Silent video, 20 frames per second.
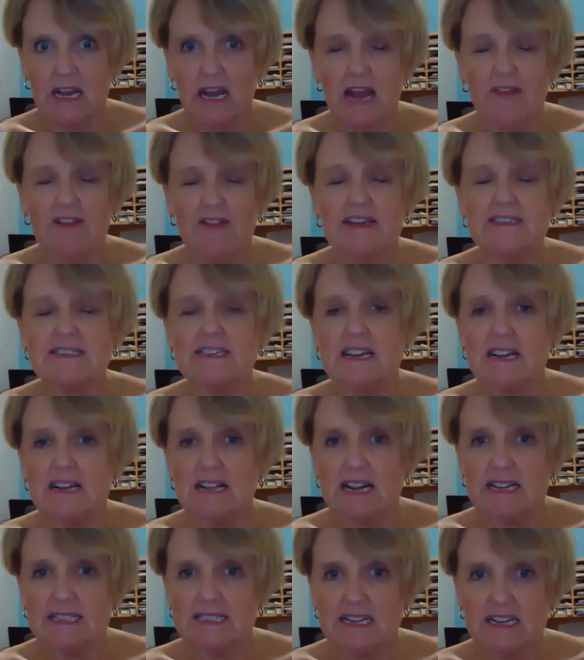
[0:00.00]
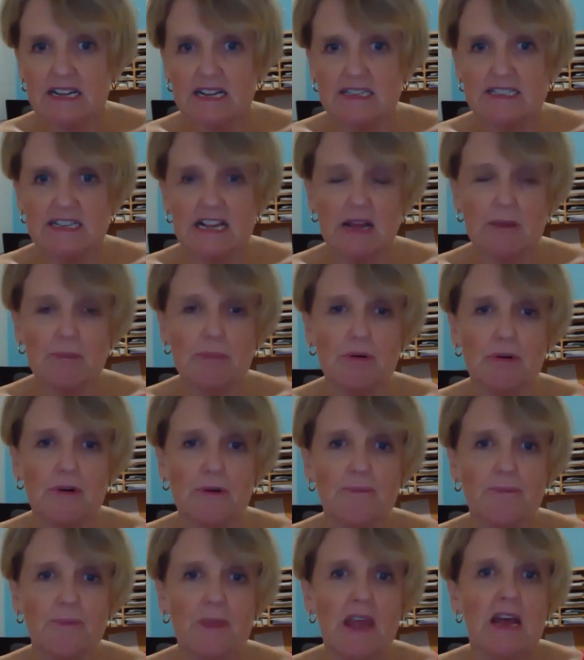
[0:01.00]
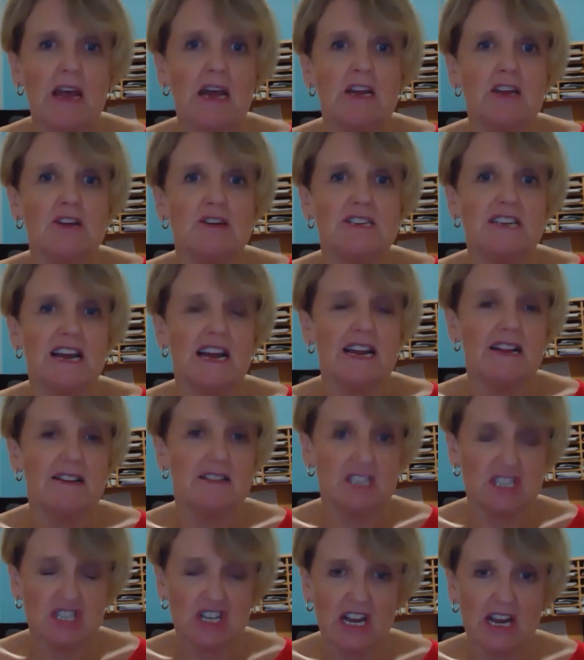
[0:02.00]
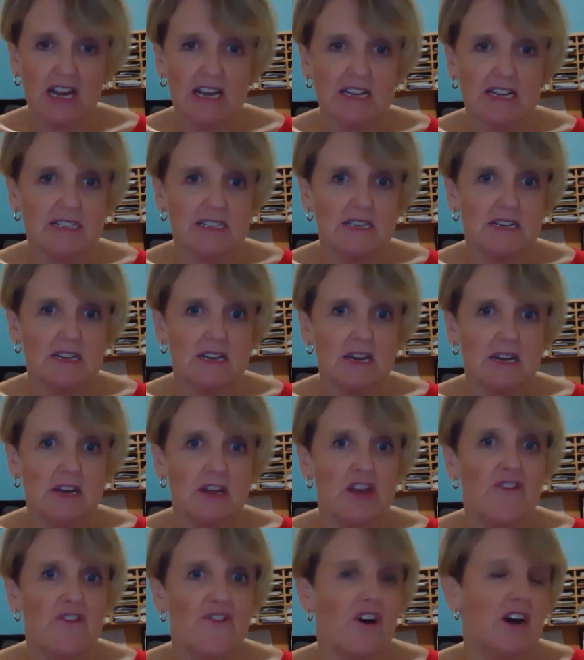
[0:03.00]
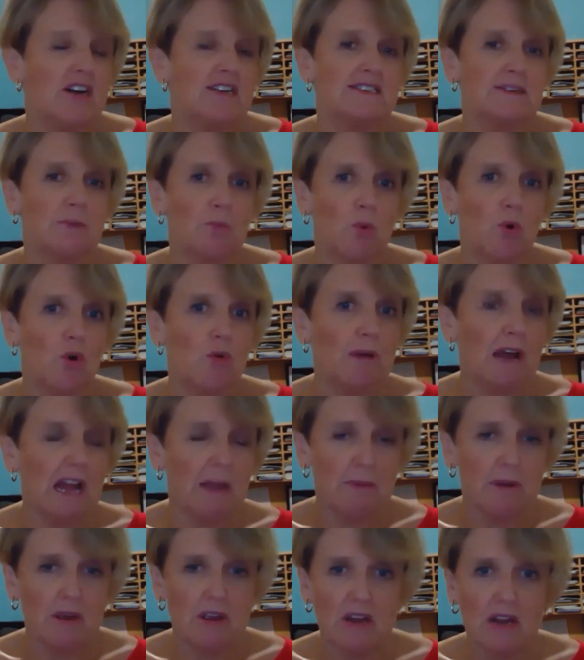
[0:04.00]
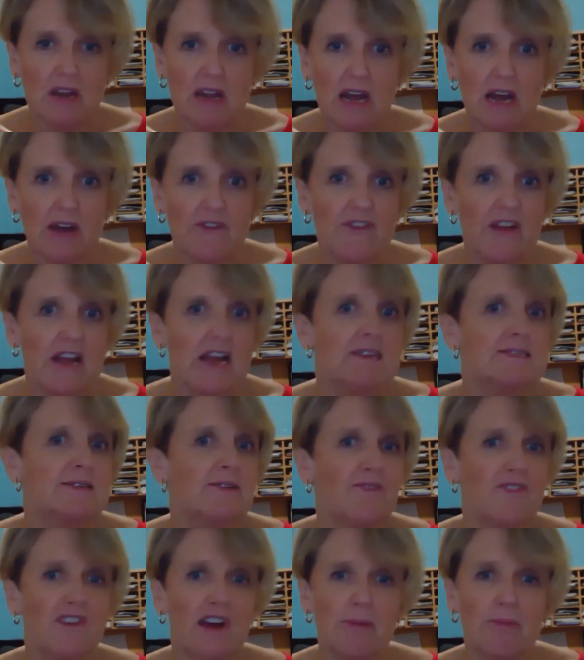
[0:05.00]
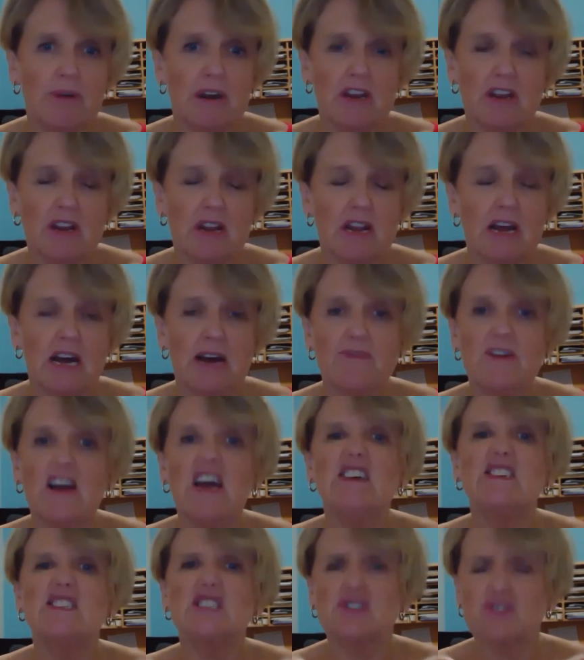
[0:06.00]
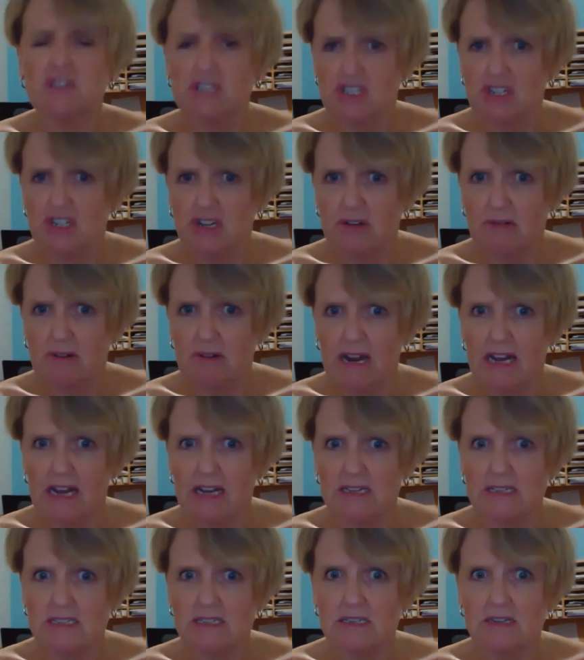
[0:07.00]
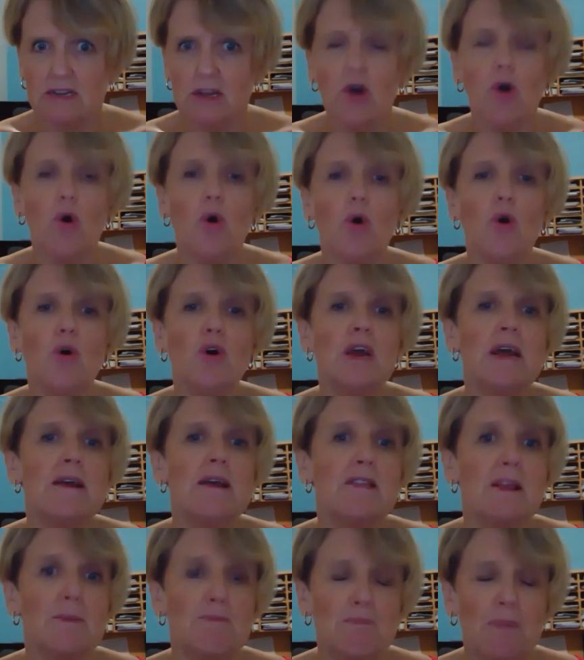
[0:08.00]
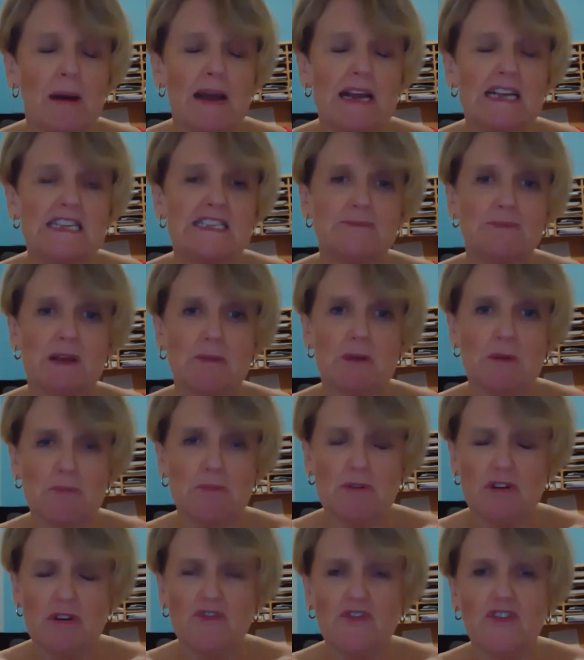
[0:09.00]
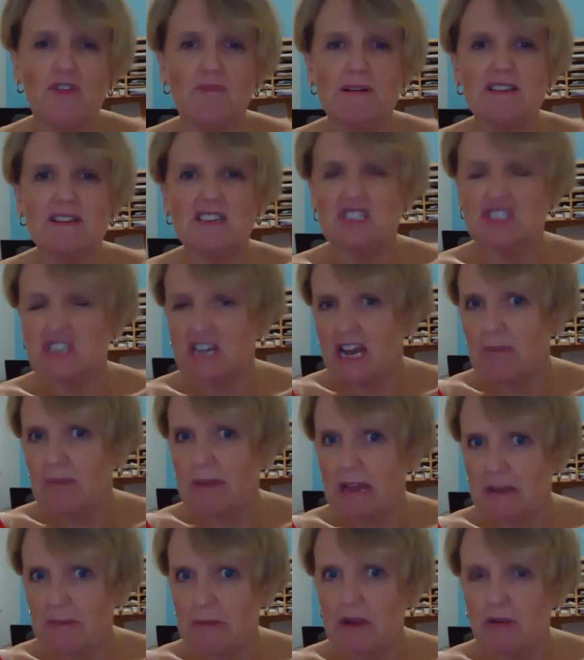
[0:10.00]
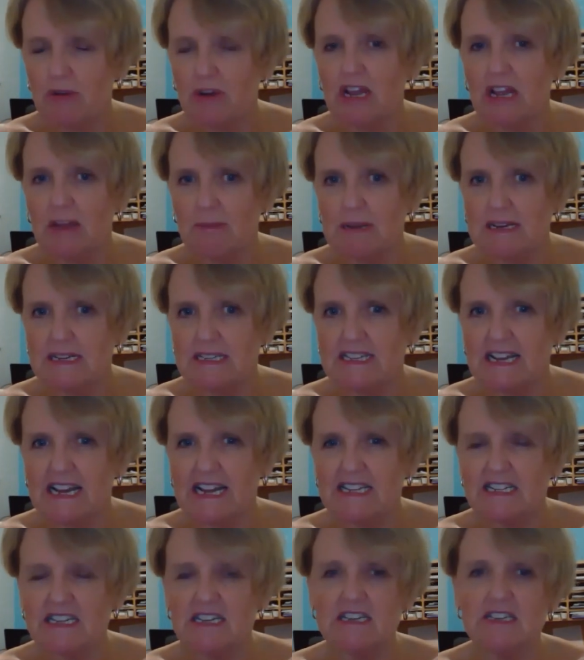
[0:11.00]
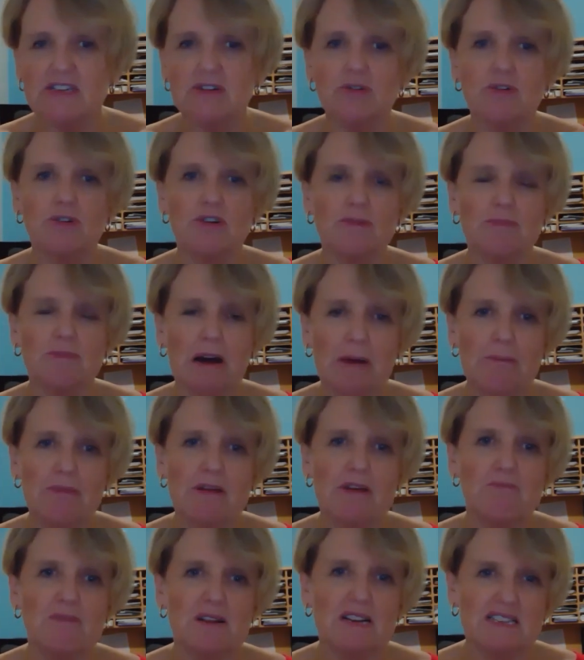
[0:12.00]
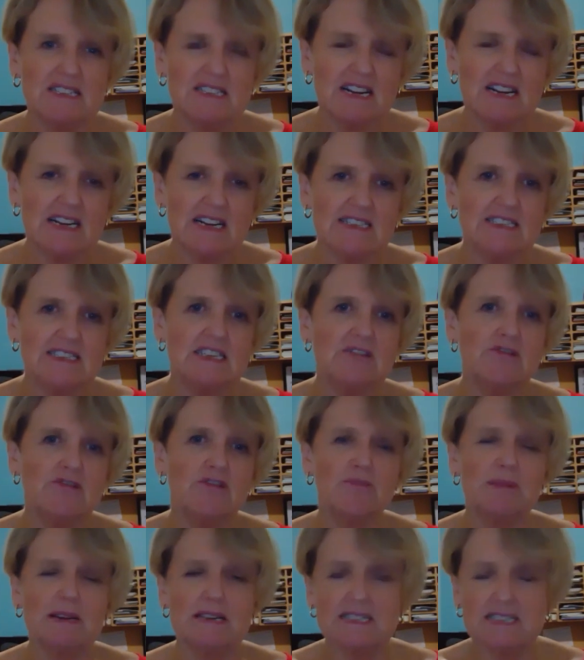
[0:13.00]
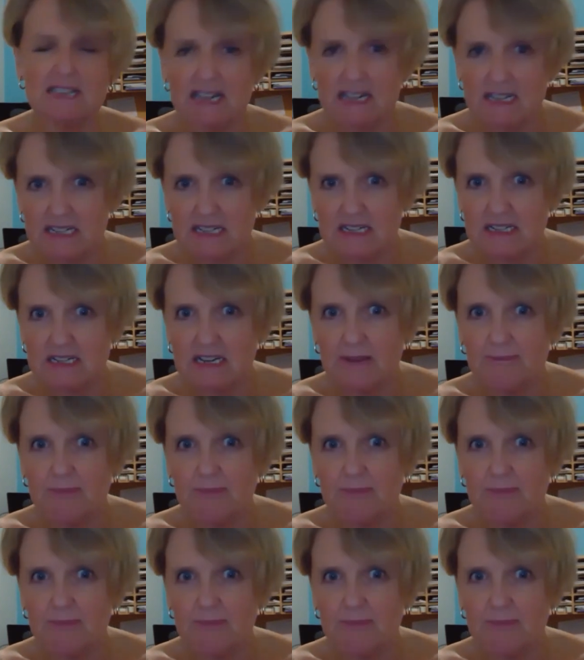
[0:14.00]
And that's a classic example. You take the shade, you find some wallpaper you love, some fabric you love, stretch it around. Or the base may be beautiful, but the shade may be looking a bit dated, or it might be a bit dusty or a bit tattered.